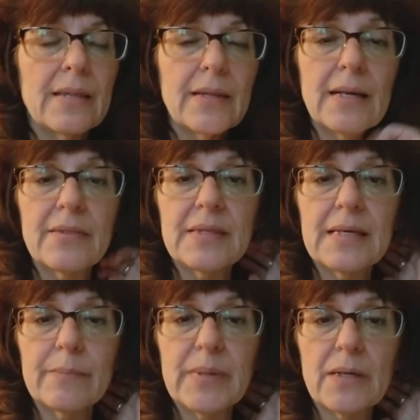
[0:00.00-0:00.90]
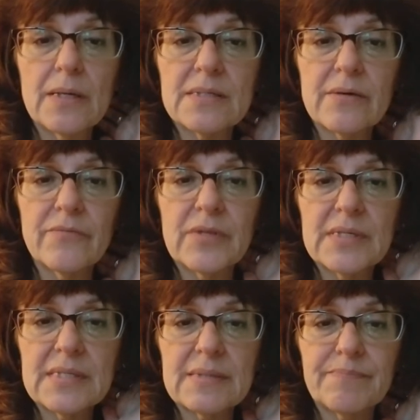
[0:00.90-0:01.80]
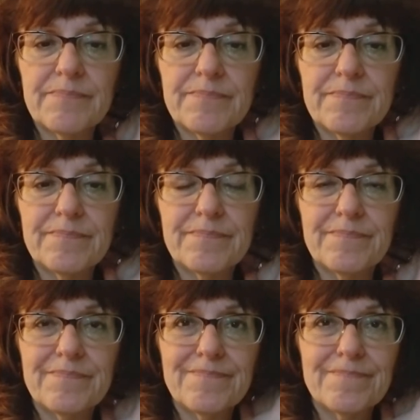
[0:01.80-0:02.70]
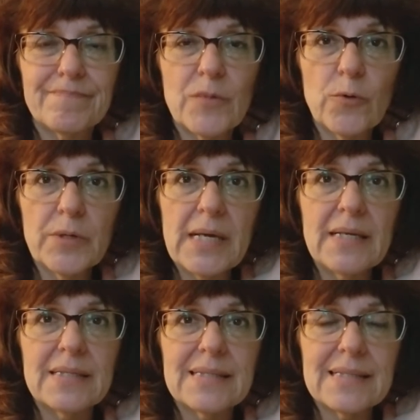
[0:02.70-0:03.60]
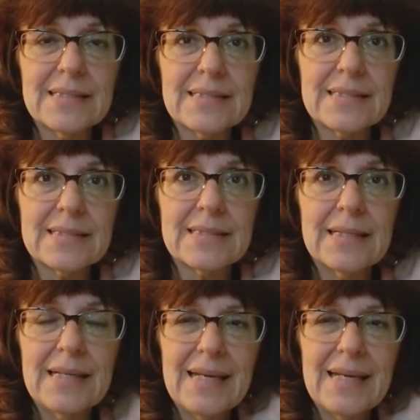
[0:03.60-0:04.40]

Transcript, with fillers: Then I think because of this herniated discs